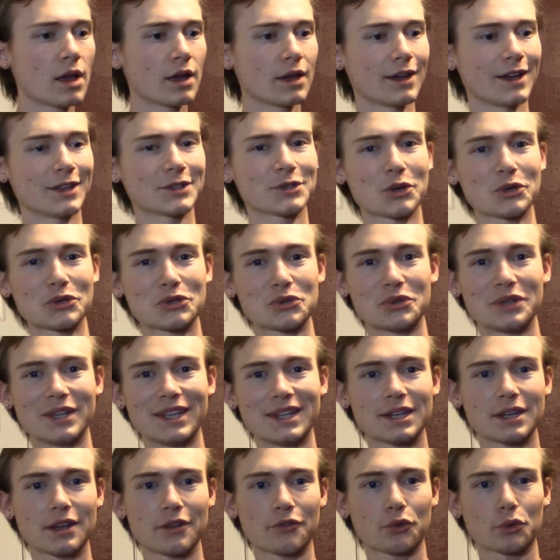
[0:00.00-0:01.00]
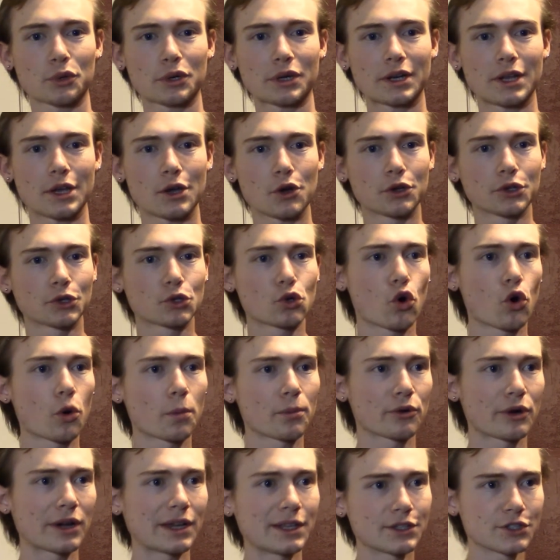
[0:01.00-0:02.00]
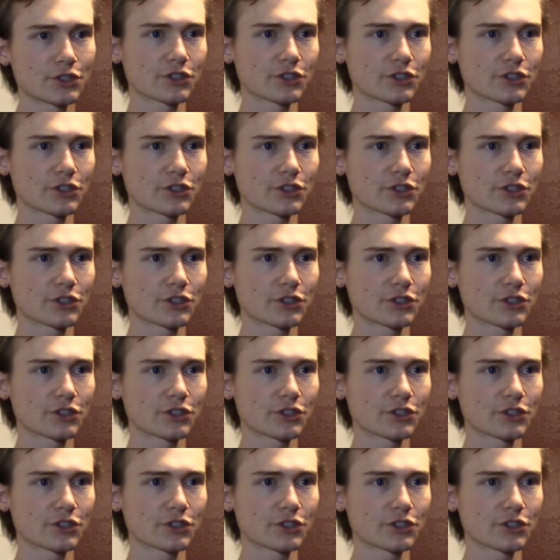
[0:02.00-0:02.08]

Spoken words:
It's also needed if we're going to incorporate